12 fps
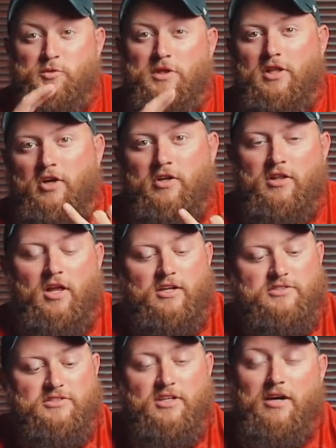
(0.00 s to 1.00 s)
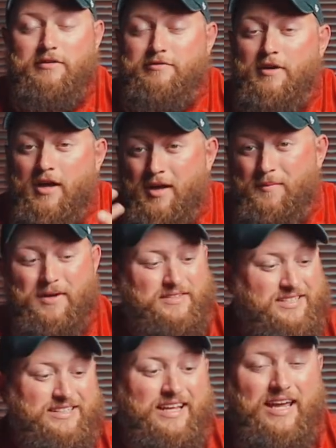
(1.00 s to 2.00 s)
We learn a lot of stuff, but
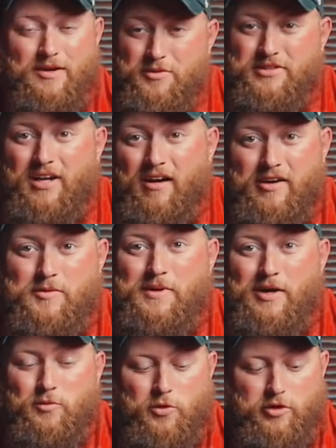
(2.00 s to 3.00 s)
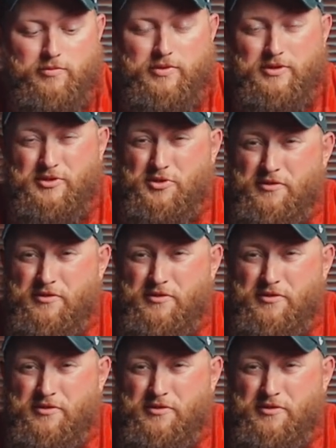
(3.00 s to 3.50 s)
today we're talking about work boots.